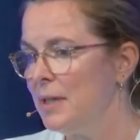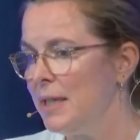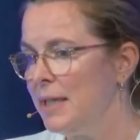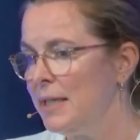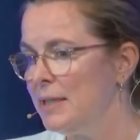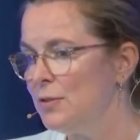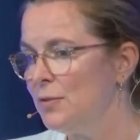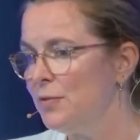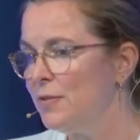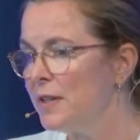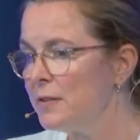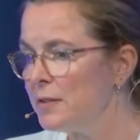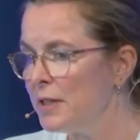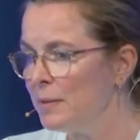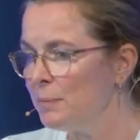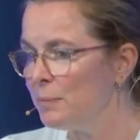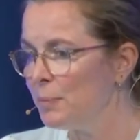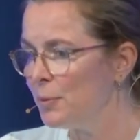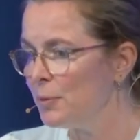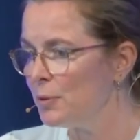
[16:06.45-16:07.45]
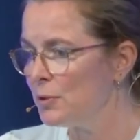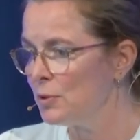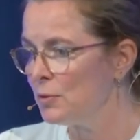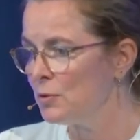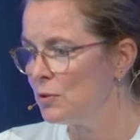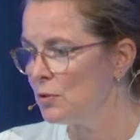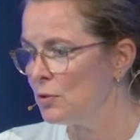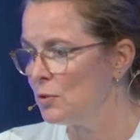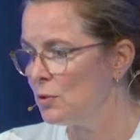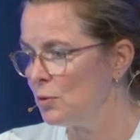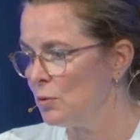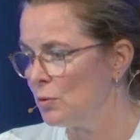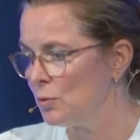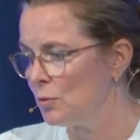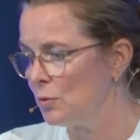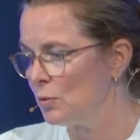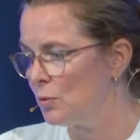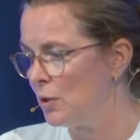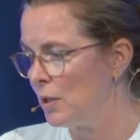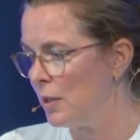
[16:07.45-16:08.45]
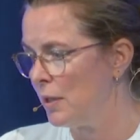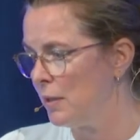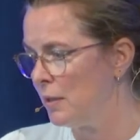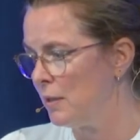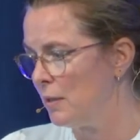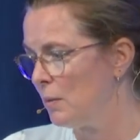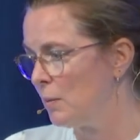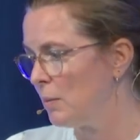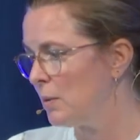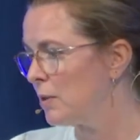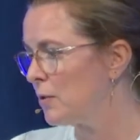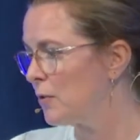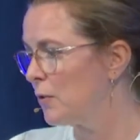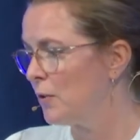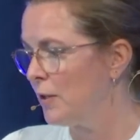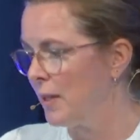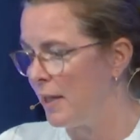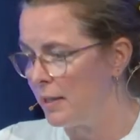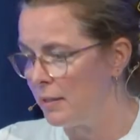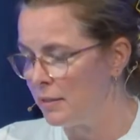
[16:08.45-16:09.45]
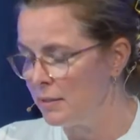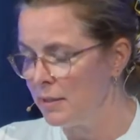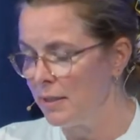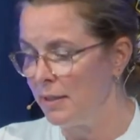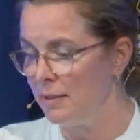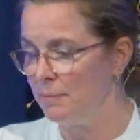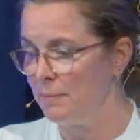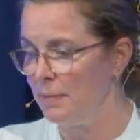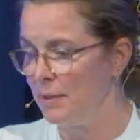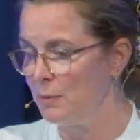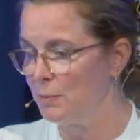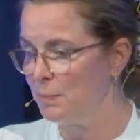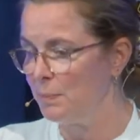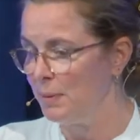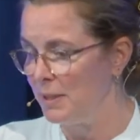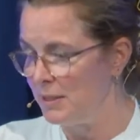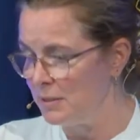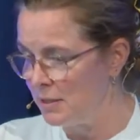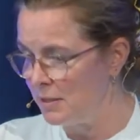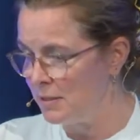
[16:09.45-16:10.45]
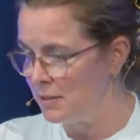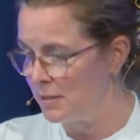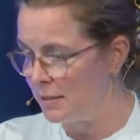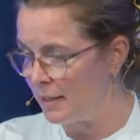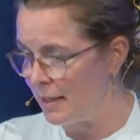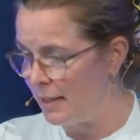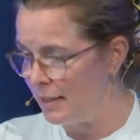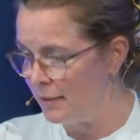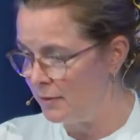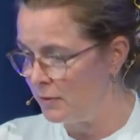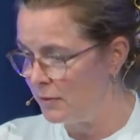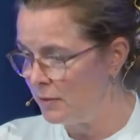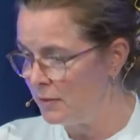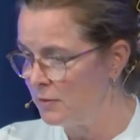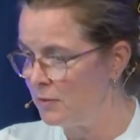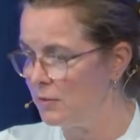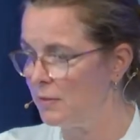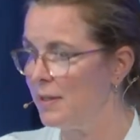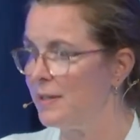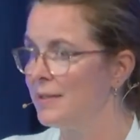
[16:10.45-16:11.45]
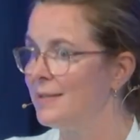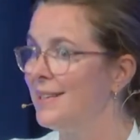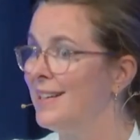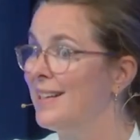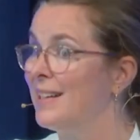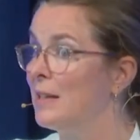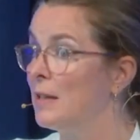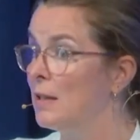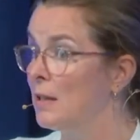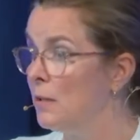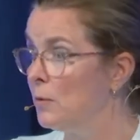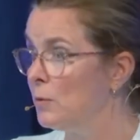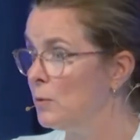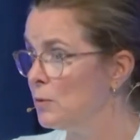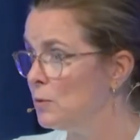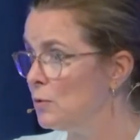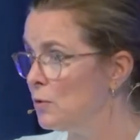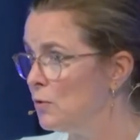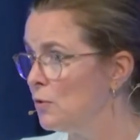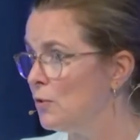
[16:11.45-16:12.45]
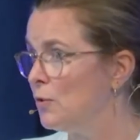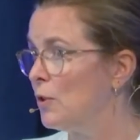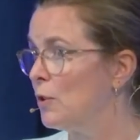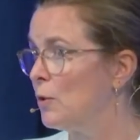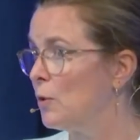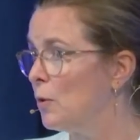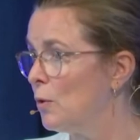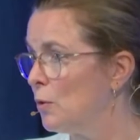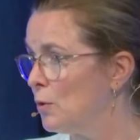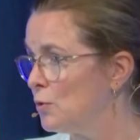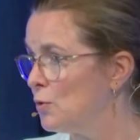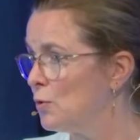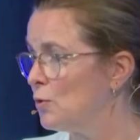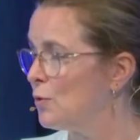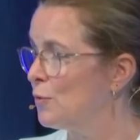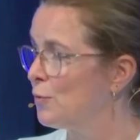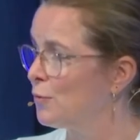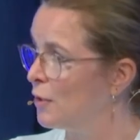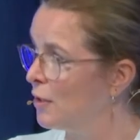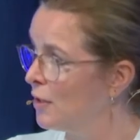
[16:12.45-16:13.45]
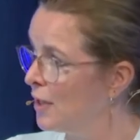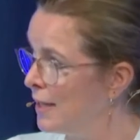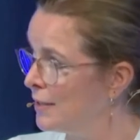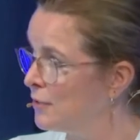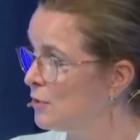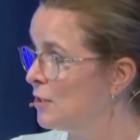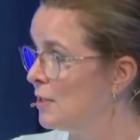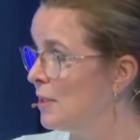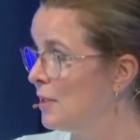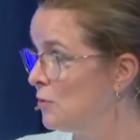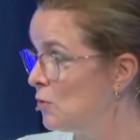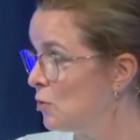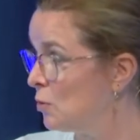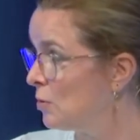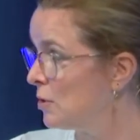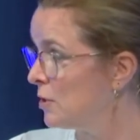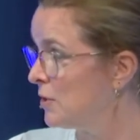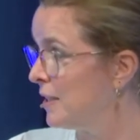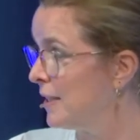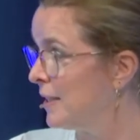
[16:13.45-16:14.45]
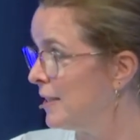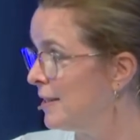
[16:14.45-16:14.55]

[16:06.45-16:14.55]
It's very important to work together and build business cases that includes the costs of collection and sorting,